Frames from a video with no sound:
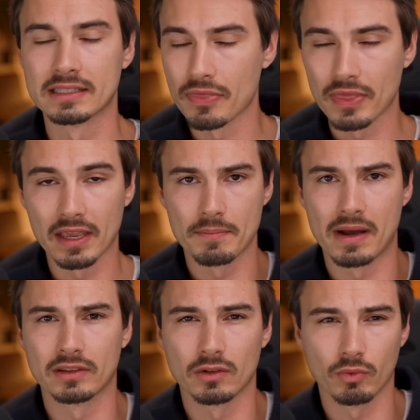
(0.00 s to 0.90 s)
something
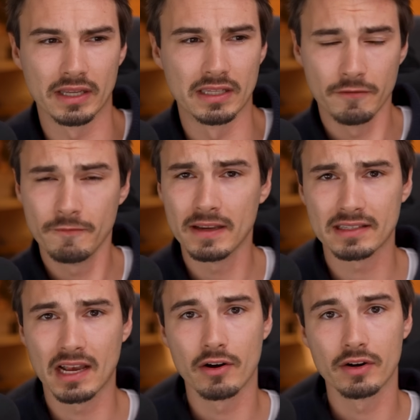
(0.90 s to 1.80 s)
about the way they
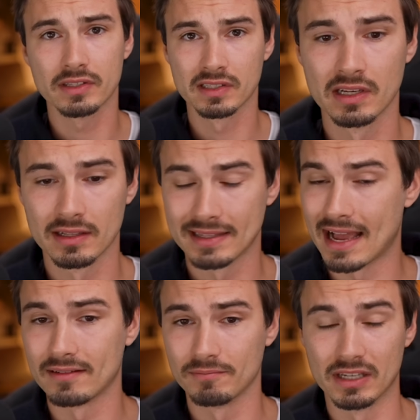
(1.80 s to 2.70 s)
fix errors
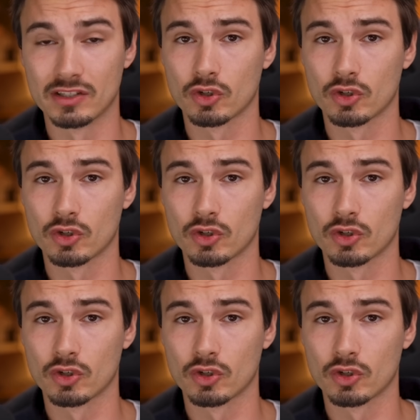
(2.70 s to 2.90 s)
that is